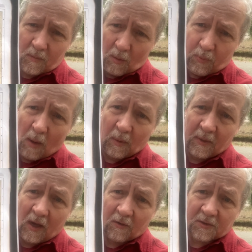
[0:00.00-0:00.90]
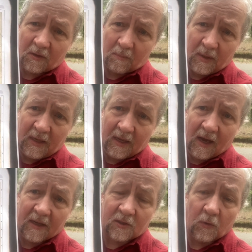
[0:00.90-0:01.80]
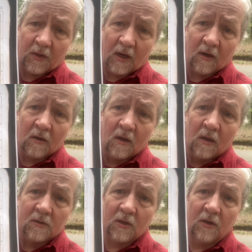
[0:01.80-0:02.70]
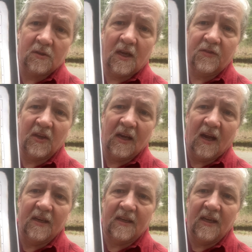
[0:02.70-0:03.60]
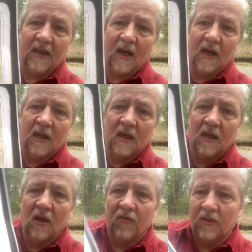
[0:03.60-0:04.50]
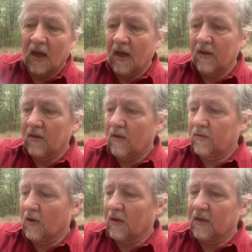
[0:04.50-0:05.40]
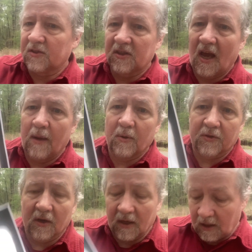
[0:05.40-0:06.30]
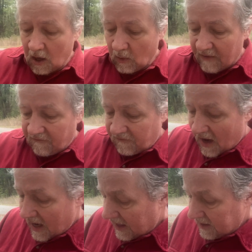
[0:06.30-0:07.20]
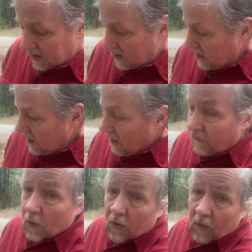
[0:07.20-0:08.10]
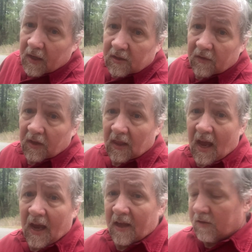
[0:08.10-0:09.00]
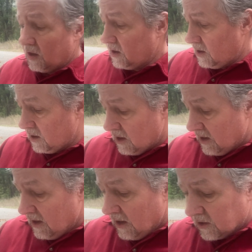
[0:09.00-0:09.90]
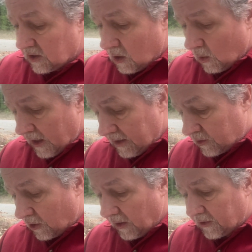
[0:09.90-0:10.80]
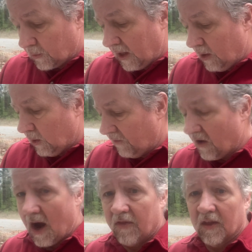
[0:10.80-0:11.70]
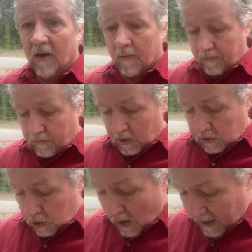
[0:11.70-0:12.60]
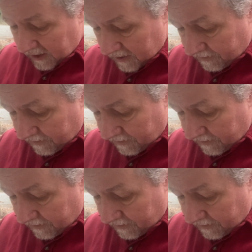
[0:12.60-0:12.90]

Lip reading: Probably also the Midianites were there. So you get the idea that they're going to stay, but they're going to go and fight for the rest of the land. So in 33, we find their trek,